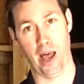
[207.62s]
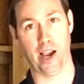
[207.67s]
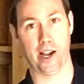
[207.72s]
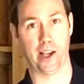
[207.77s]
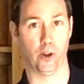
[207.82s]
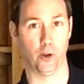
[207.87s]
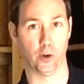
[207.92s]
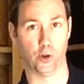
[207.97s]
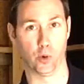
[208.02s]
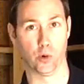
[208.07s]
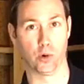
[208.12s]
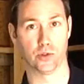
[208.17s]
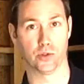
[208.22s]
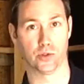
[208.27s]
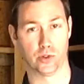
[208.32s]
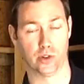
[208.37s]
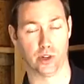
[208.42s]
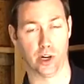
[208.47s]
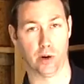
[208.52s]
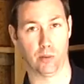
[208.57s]
back
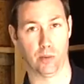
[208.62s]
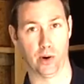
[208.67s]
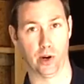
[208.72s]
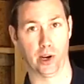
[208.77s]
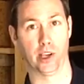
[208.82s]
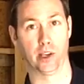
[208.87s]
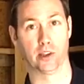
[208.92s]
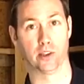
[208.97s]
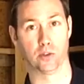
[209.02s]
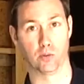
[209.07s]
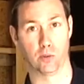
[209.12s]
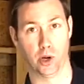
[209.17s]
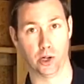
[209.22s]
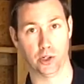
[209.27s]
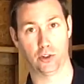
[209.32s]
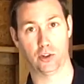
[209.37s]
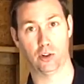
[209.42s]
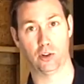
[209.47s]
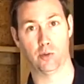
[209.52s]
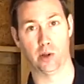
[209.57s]
outdoors so you're not bringing as
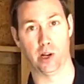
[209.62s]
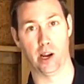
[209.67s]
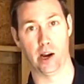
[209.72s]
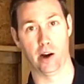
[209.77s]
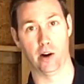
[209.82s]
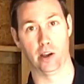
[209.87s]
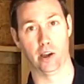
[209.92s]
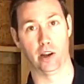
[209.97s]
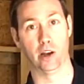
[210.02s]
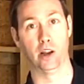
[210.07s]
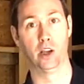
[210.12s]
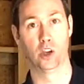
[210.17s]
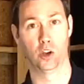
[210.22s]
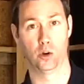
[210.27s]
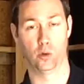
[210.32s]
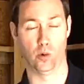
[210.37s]
much humid air in